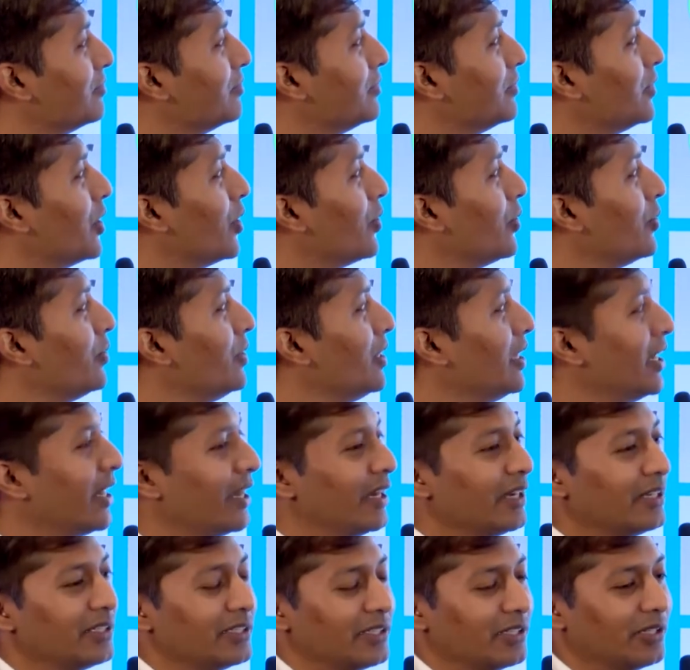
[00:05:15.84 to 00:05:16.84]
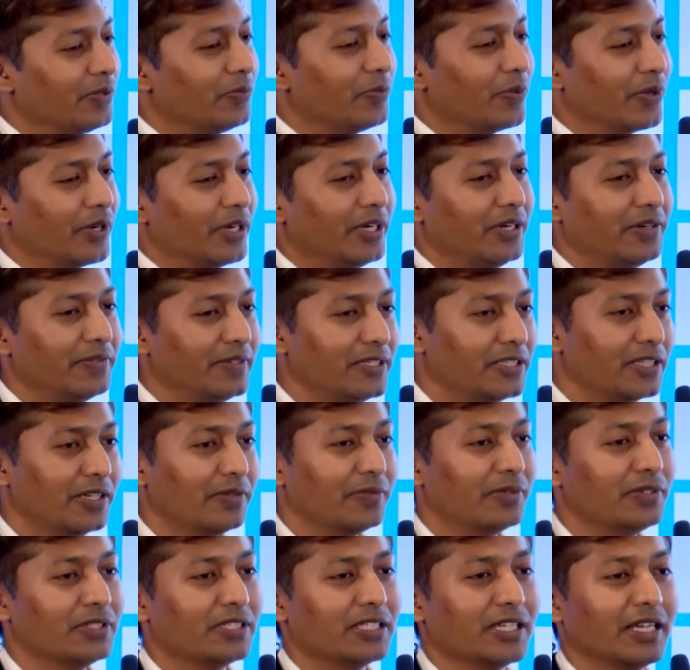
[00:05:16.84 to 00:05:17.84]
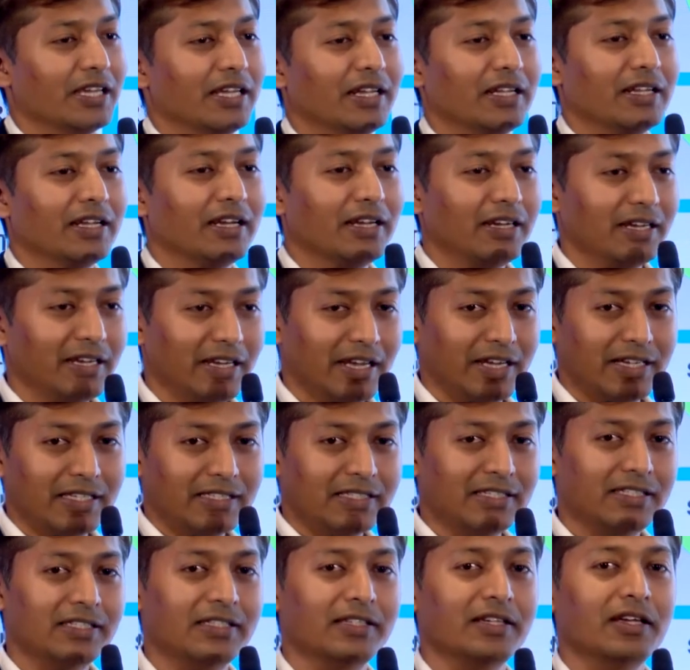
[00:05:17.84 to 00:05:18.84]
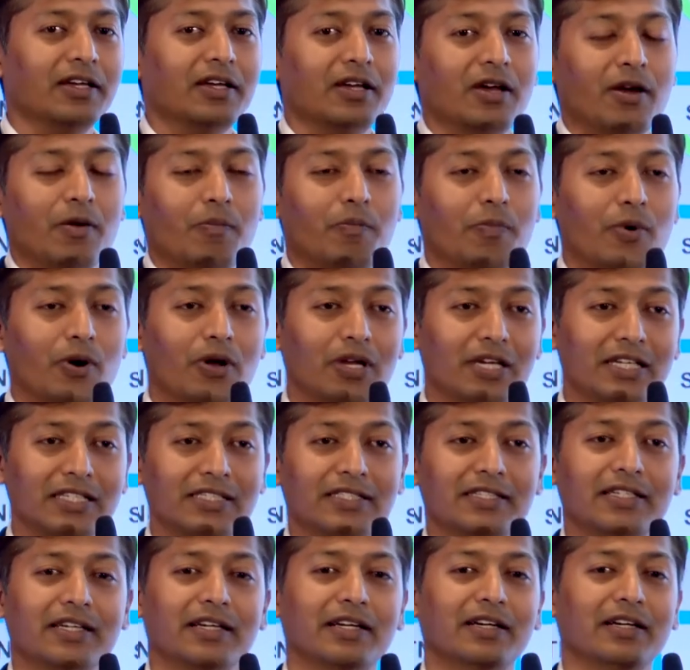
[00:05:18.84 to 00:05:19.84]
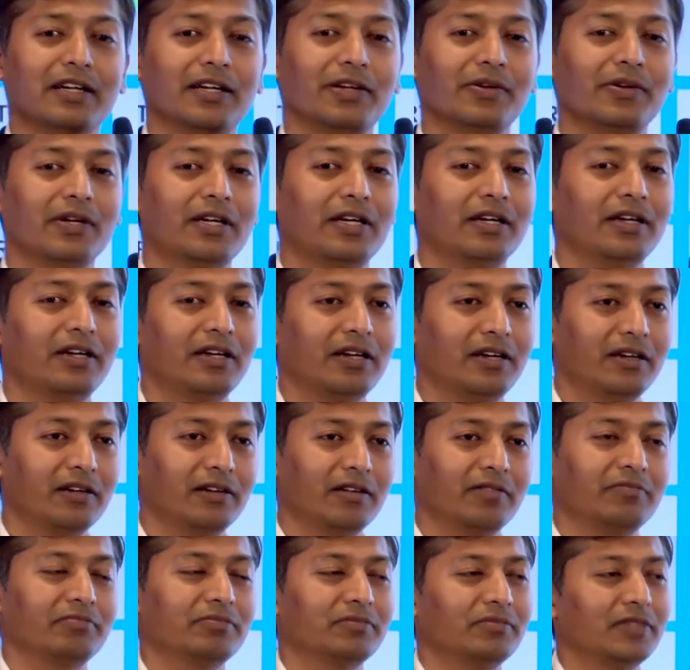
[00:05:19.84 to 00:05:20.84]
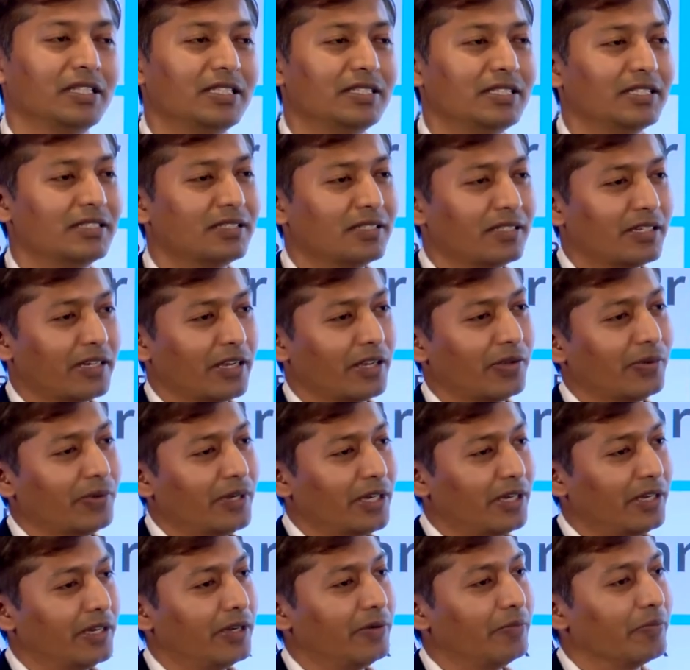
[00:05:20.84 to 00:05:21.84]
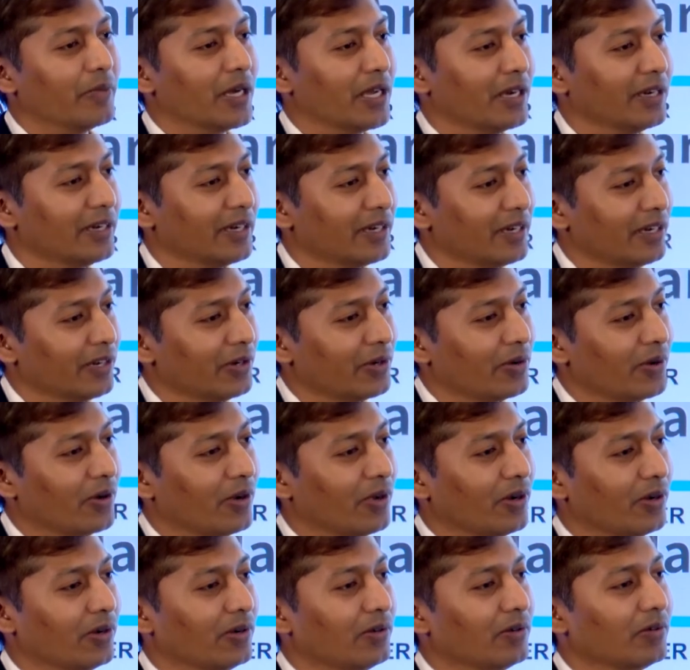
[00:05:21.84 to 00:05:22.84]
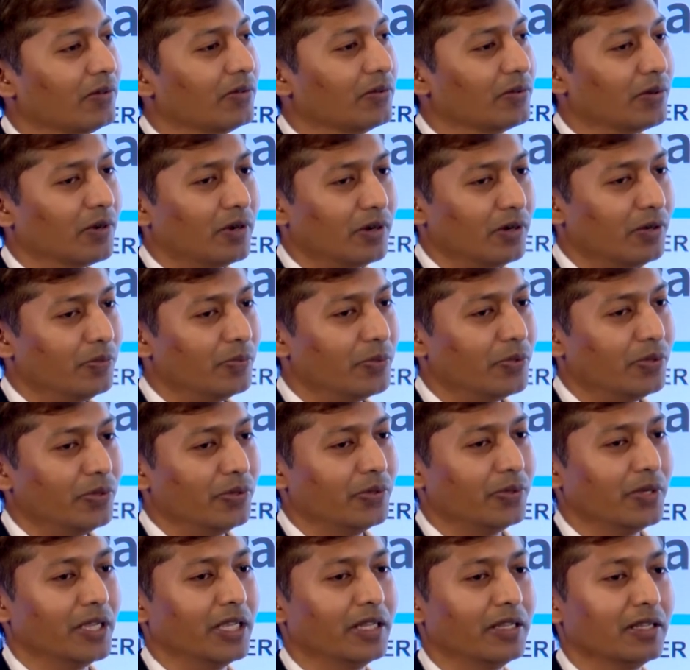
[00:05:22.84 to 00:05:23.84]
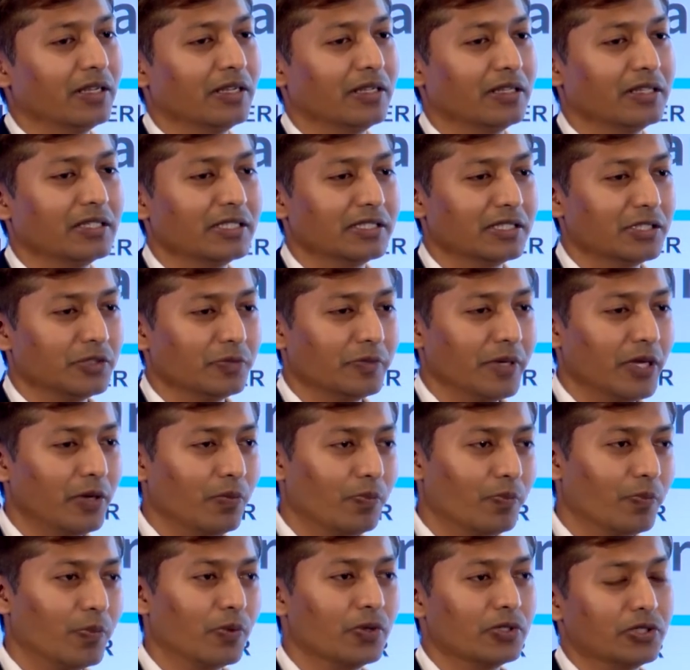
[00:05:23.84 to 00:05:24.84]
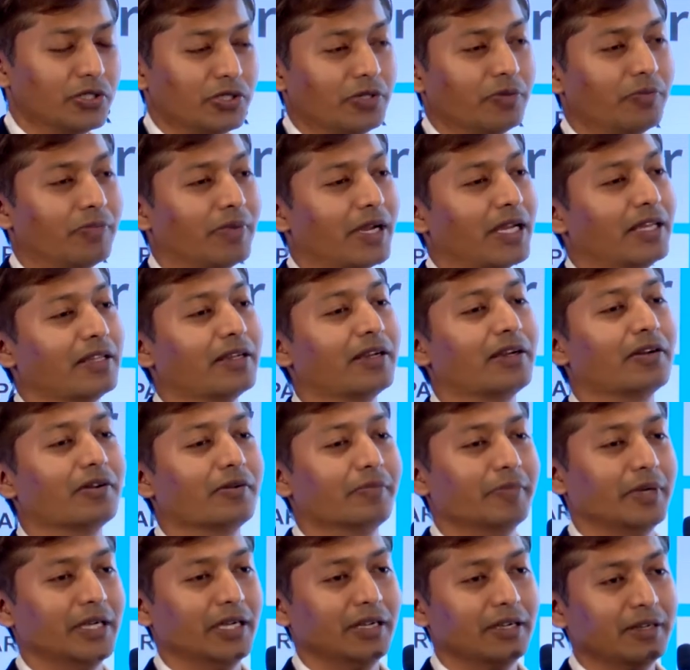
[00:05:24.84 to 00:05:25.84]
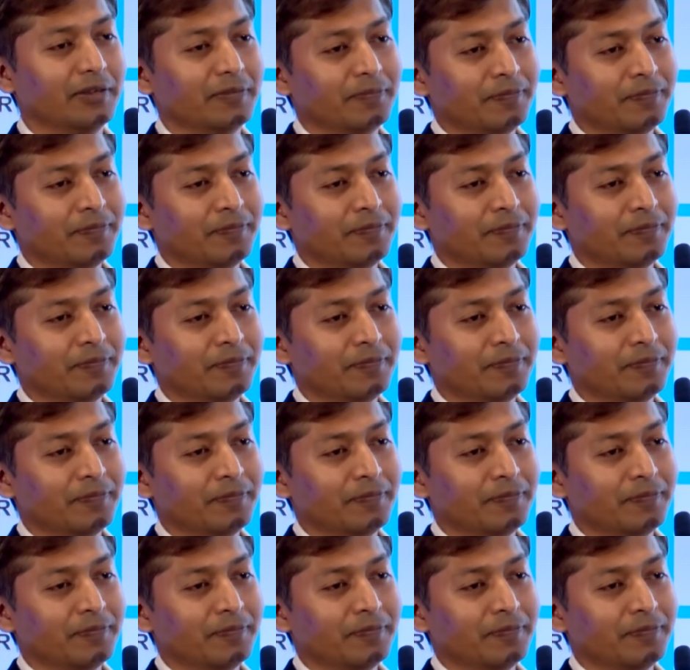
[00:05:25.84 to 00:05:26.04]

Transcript: the only additional point which I would say that yes, policy and regulate, this is a regulated market, all put together. This is being pushed by the government.